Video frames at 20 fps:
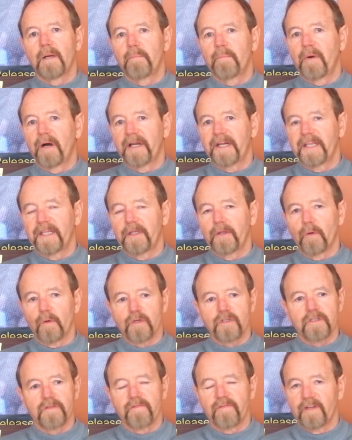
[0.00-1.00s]
a buddy
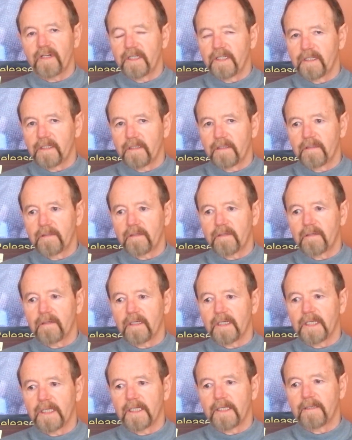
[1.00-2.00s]
or civilian
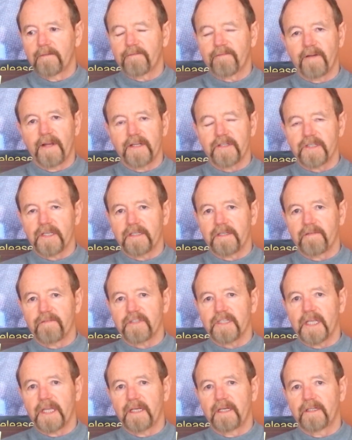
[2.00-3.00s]
friends that they've
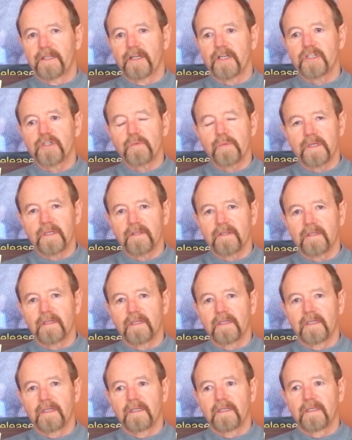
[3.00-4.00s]
stayed in touch with,
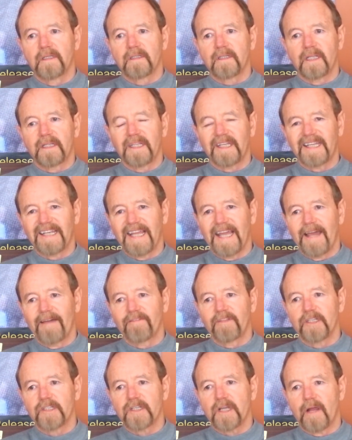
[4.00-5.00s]
that they can
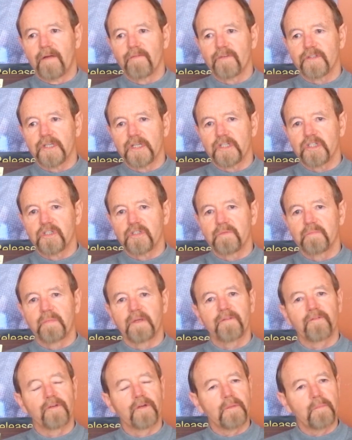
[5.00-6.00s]
have these conversations,
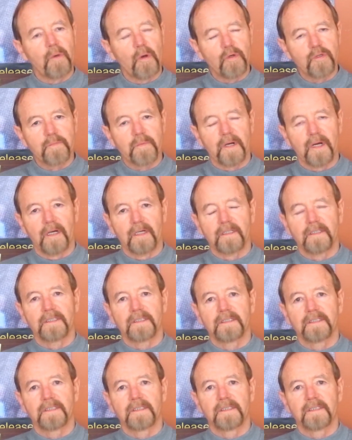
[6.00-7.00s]
but for the most part,
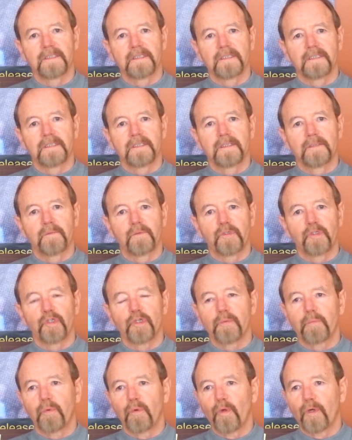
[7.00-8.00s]
when
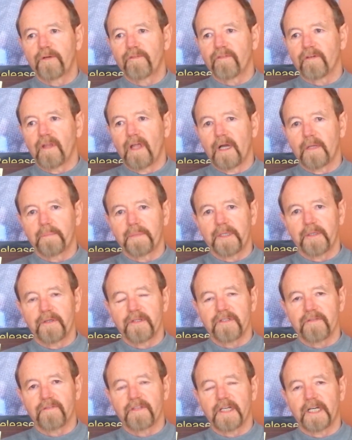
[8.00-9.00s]
you're deployed for long
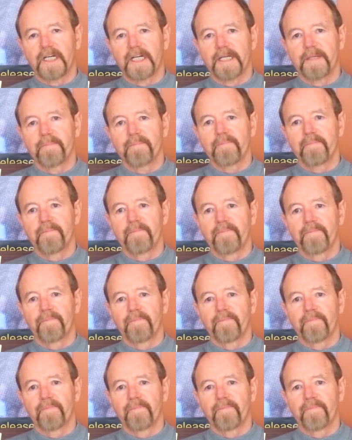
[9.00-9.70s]
periods of time,